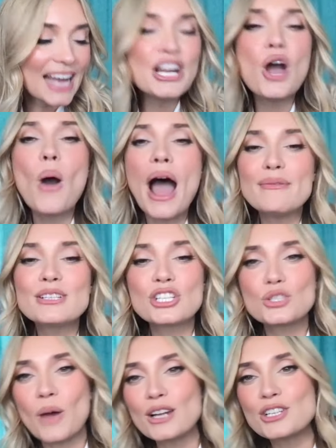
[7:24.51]
I know I was
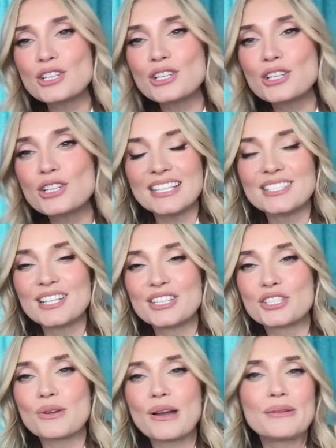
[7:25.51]
just watching all the
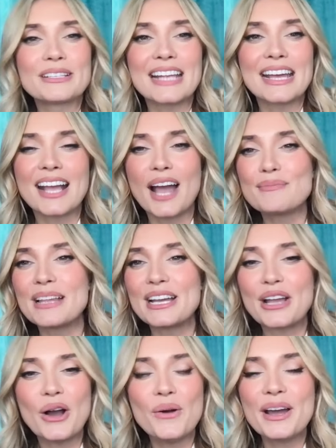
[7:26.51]
seasons. So I was like,
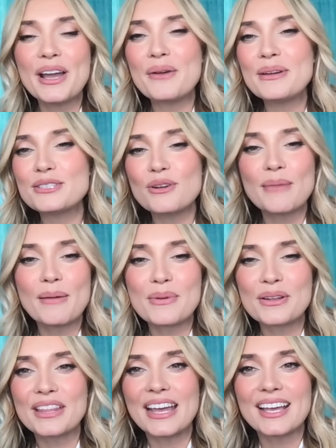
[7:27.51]
I'm like, oh, I always
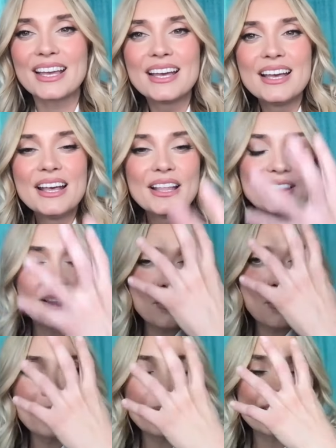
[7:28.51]
remember like
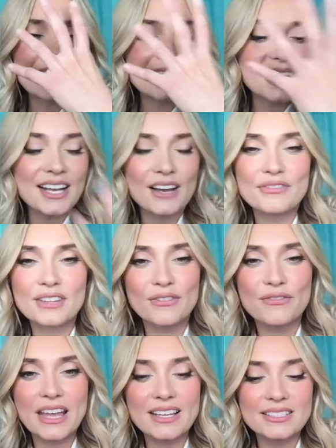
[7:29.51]
the one where they take off the
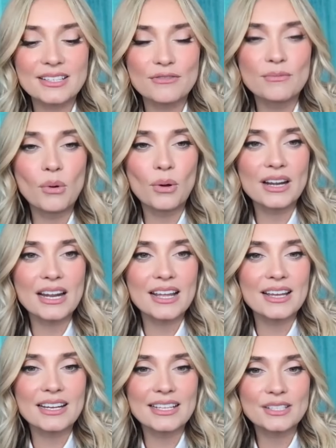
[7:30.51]
face of
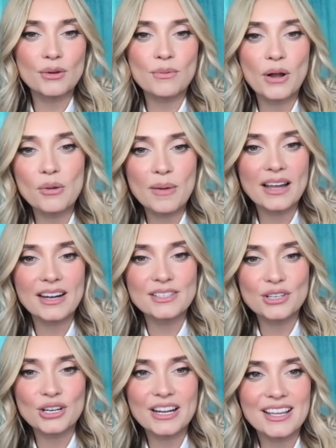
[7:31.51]
Morty and he's a robot
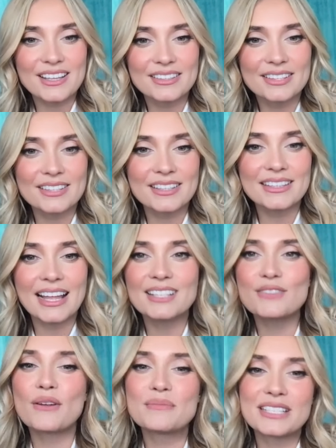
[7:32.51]
underneath.
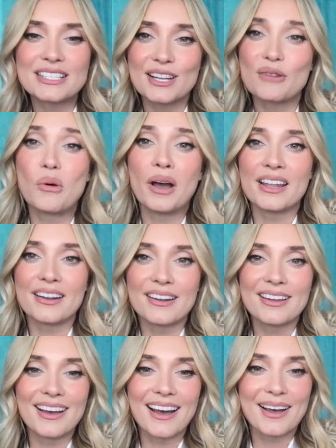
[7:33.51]
That's from season
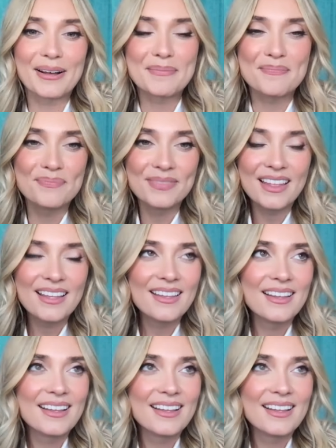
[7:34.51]
one. Um,